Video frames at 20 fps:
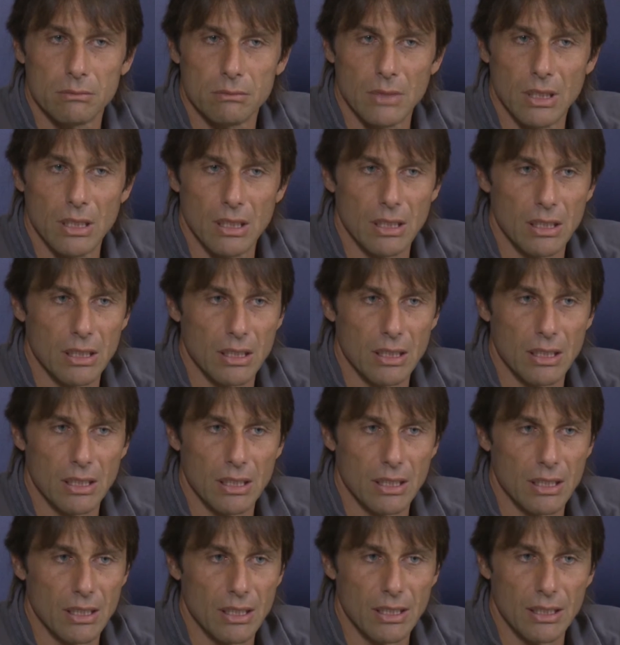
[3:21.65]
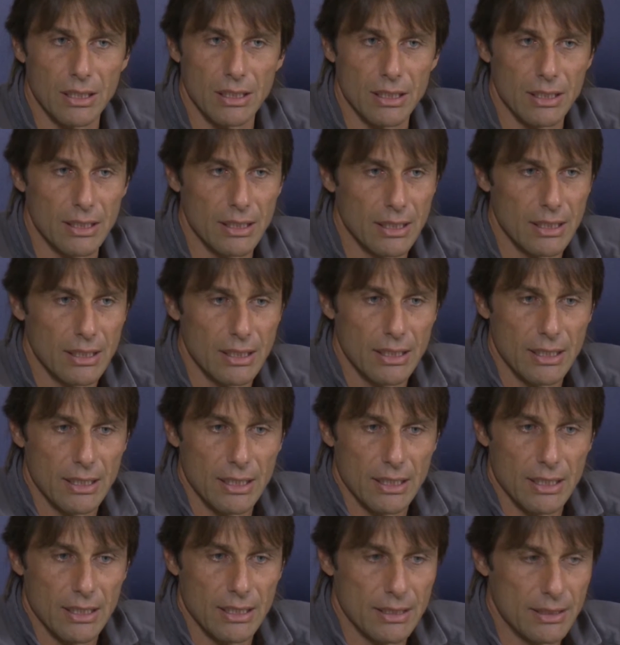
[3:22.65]

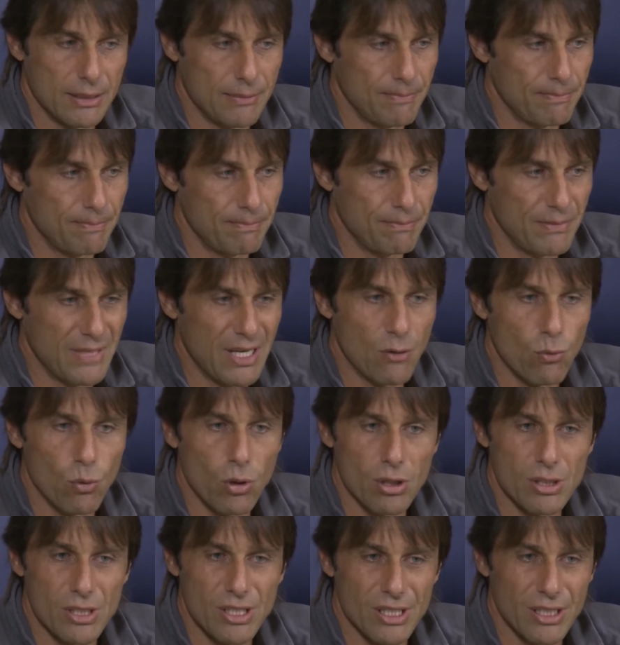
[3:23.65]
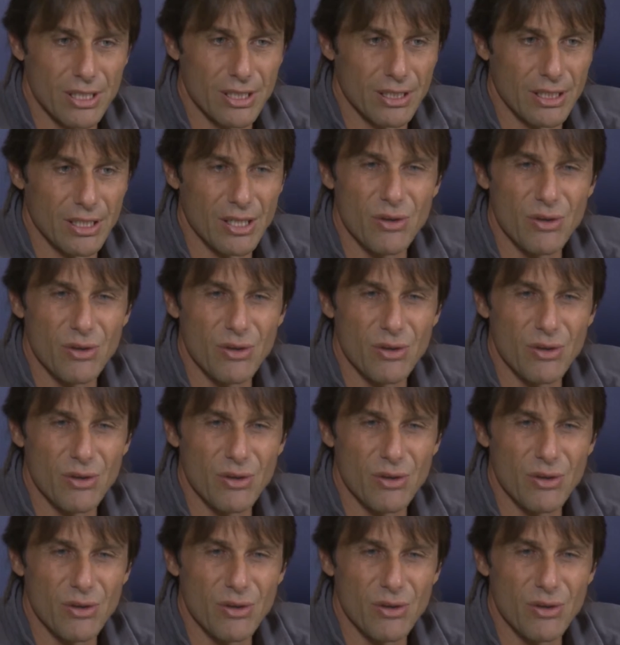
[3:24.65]
There was a